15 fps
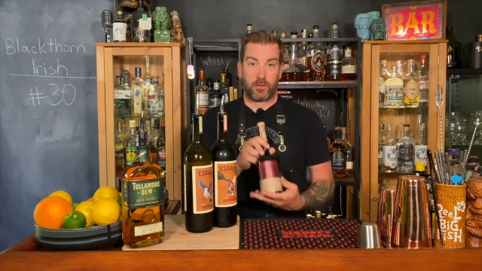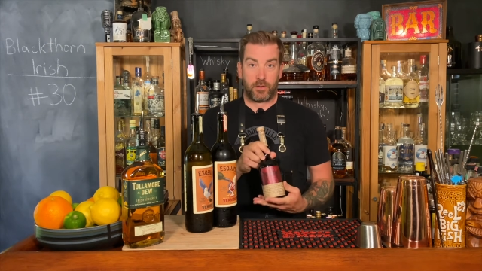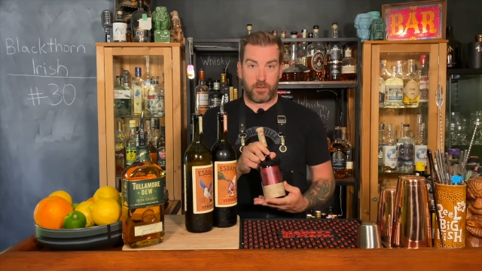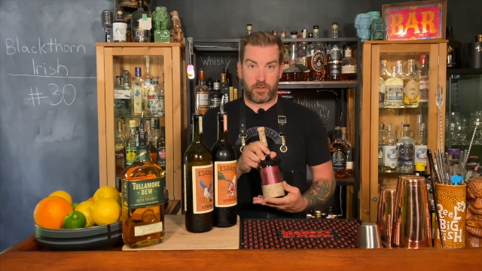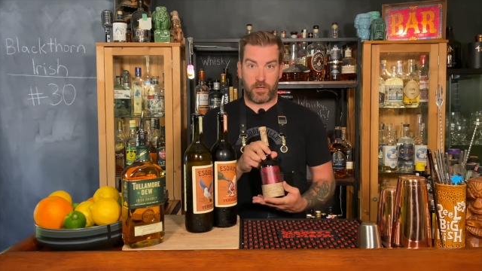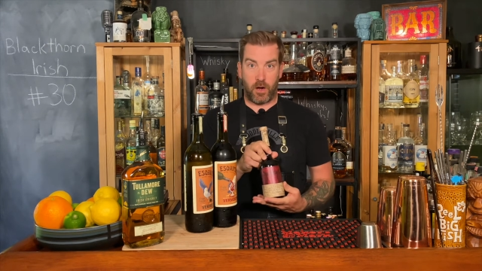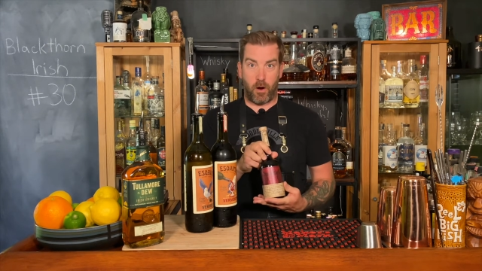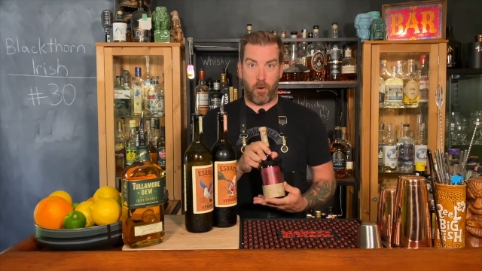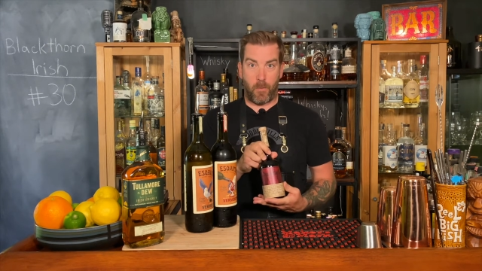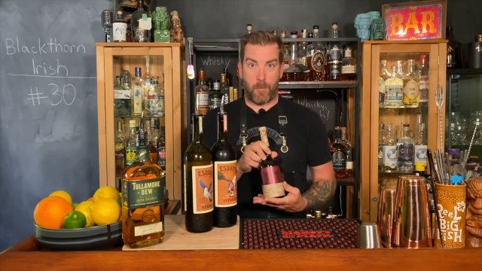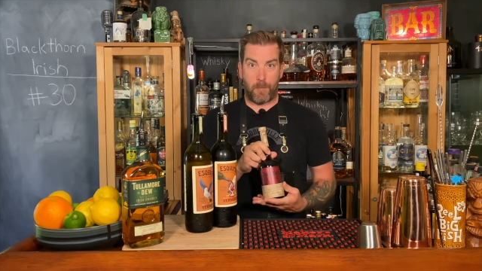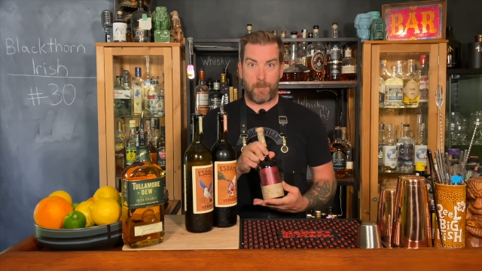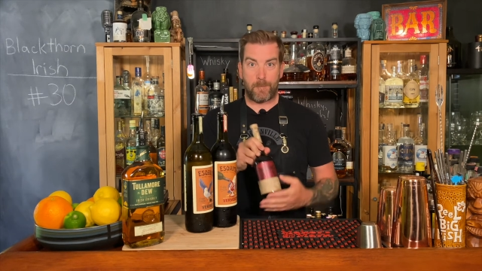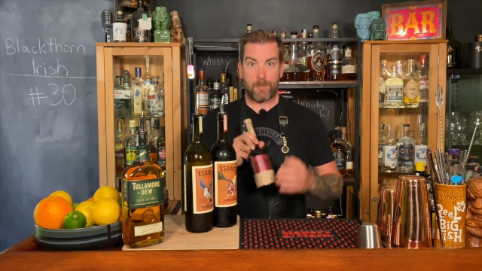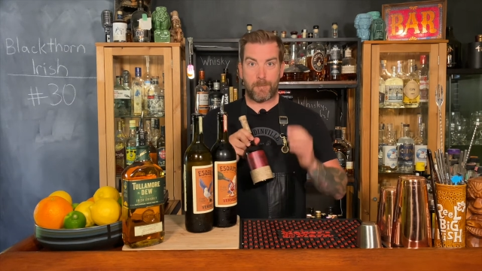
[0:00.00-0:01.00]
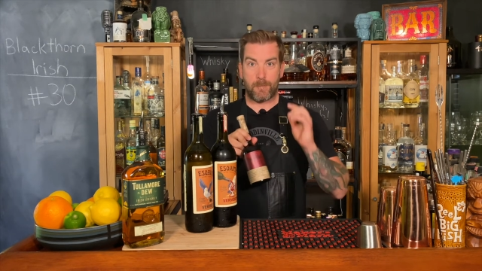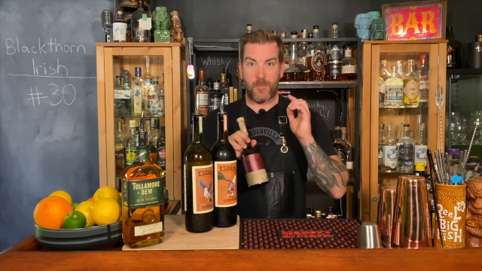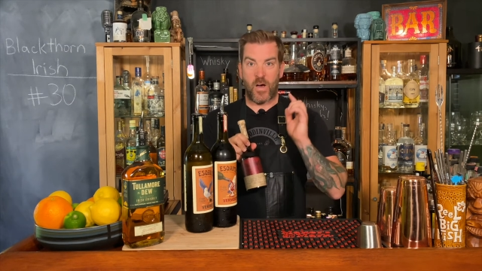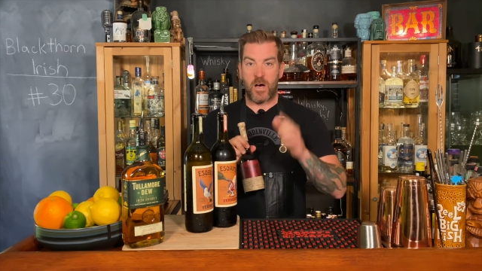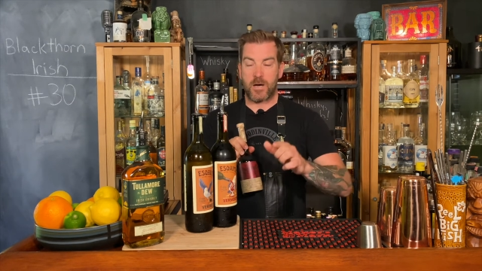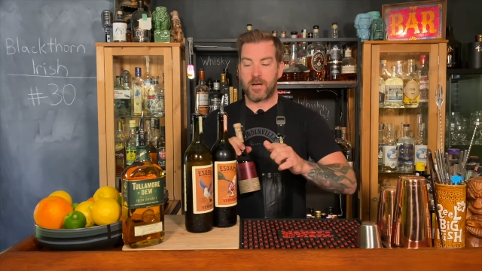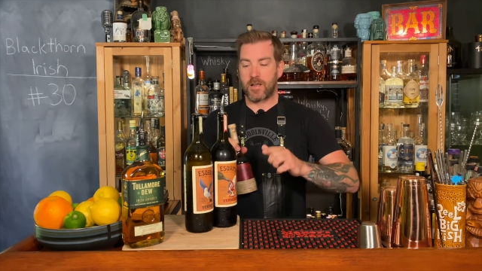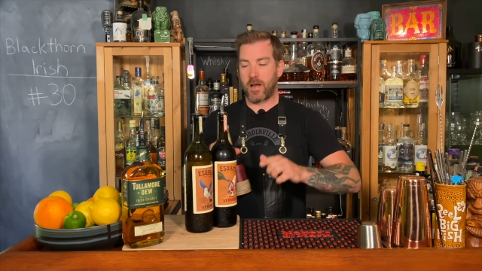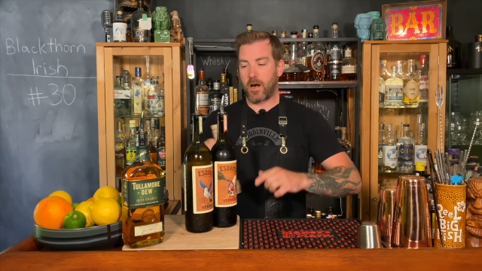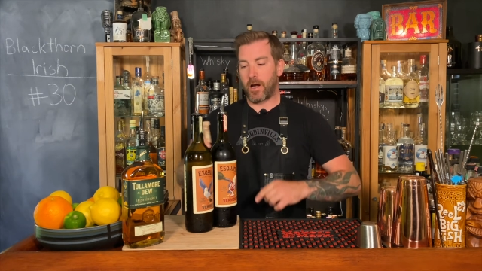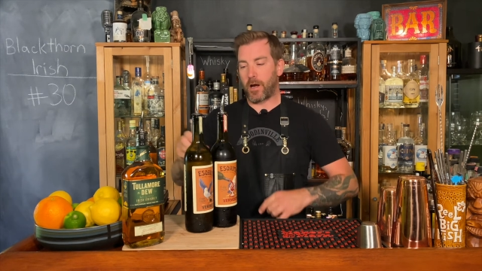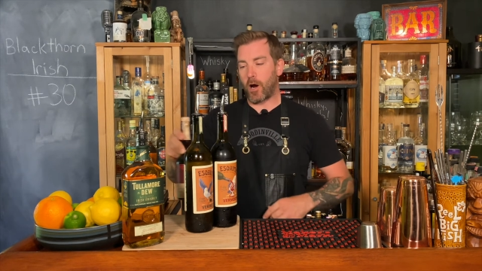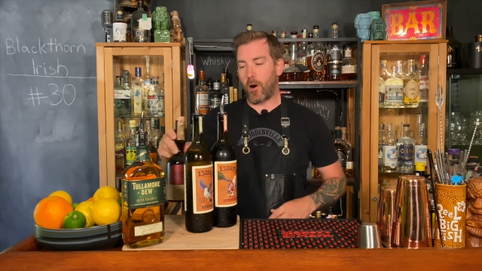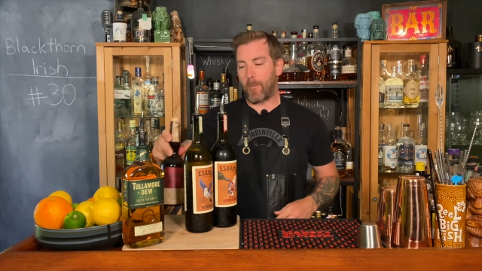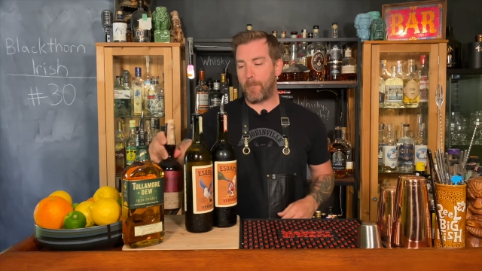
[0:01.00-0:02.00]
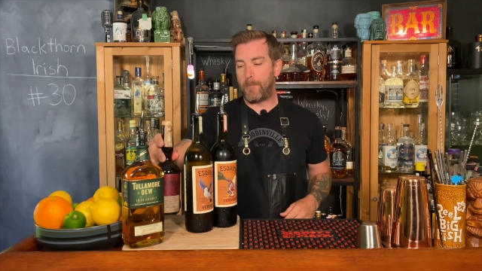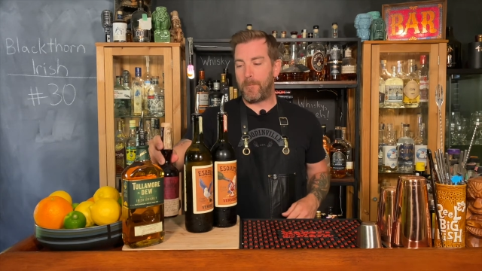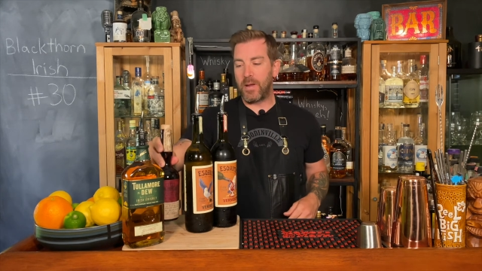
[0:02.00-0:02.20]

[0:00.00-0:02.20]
So there you go.